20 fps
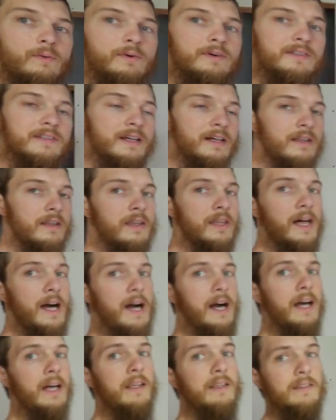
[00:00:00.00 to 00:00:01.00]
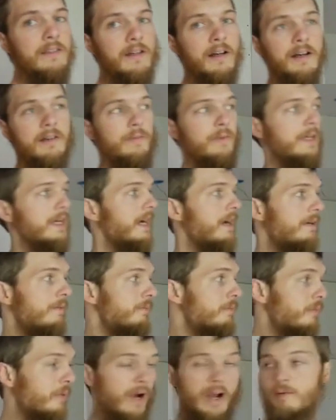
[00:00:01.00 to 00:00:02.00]
was a lot done. We
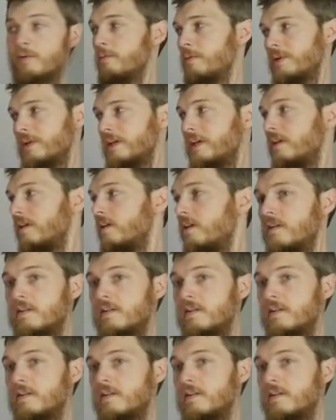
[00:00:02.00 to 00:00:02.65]
got probably